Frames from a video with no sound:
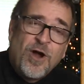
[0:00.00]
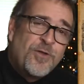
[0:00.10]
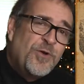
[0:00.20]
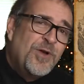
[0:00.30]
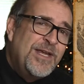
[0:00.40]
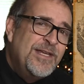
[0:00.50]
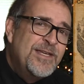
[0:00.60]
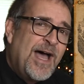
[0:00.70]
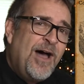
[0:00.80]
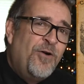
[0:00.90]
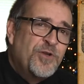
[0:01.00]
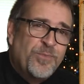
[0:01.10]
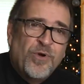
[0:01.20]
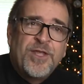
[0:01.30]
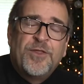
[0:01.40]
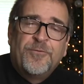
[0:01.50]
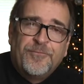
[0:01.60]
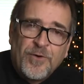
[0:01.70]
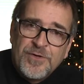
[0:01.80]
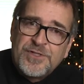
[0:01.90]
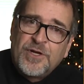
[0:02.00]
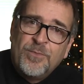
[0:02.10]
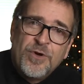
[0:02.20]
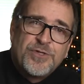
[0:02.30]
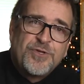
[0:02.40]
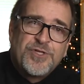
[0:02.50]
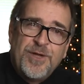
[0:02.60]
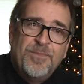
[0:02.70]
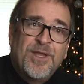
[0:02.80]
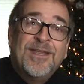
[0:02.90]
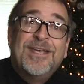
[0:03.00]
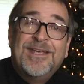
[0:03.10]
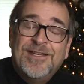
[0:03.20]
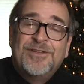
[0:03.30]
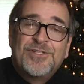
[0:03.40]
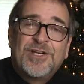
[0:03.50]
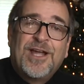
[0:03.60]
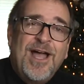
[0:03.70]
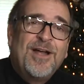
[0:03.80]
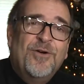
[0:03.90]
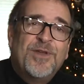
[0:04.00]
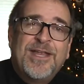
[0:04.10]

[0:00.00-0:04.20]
Arthur E. Dow to bring the first commercial shipment into Chicago in